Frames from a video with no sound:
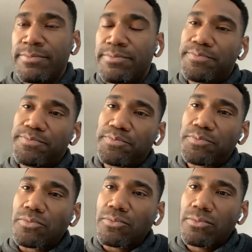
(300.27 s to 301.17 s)

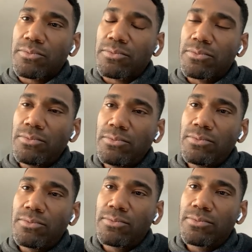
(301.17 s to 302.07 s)

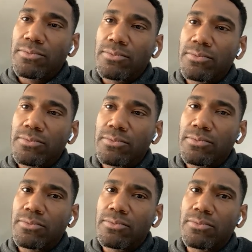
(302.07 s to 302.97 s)

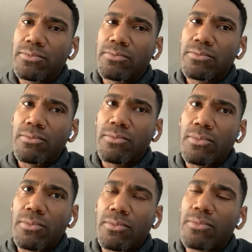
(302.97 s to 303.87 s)

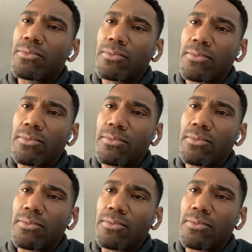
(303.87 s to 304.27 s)
(silent)